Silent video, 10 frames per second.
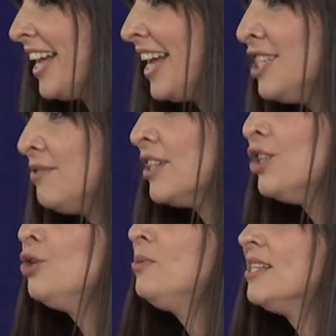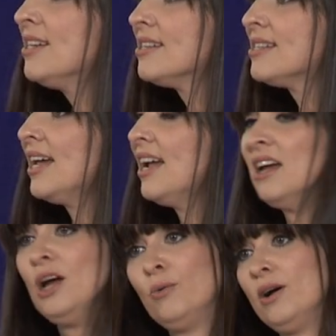end of it, nobody can say,
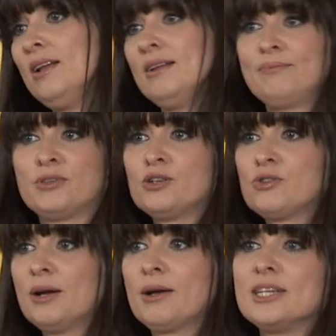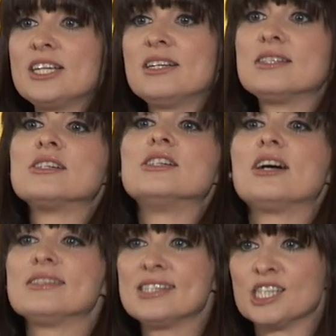well, those recommendations are
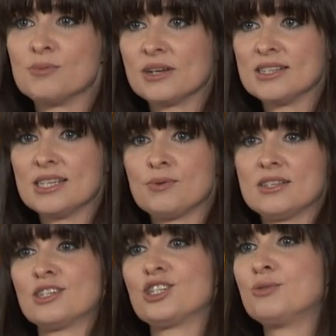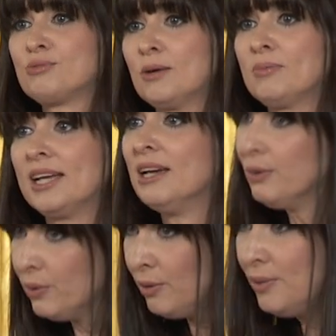nonsense because this wasn't done properly.
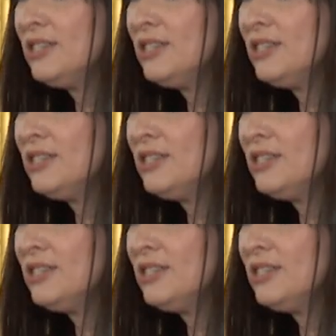We'll be